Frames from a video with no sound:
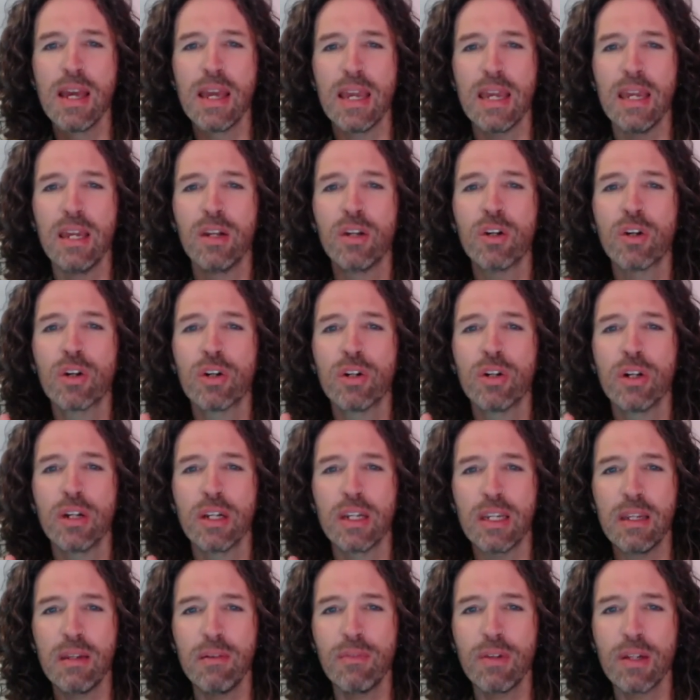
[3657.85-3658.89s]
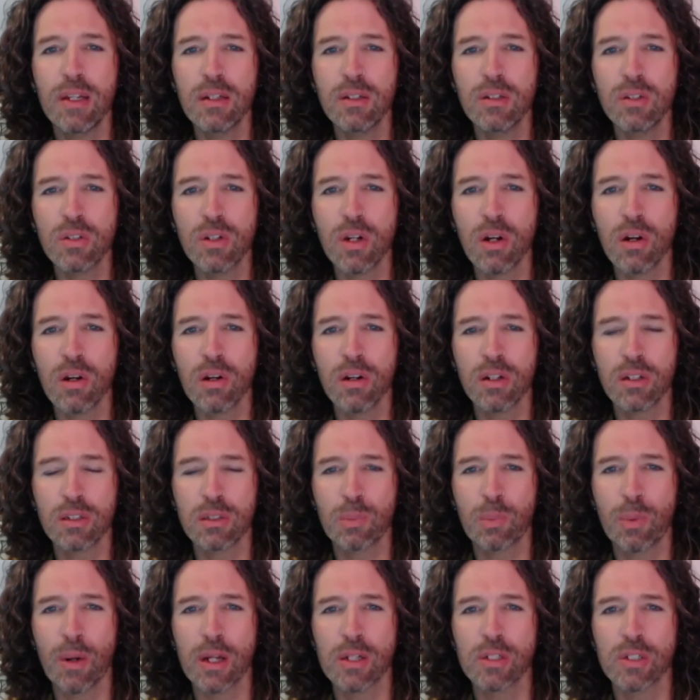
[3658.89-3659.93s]
In her evening star
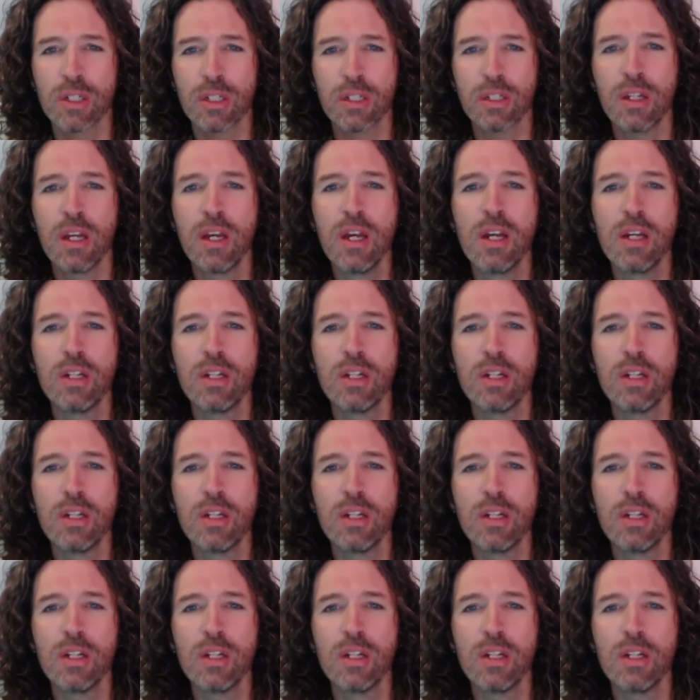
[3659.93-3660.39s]
expression,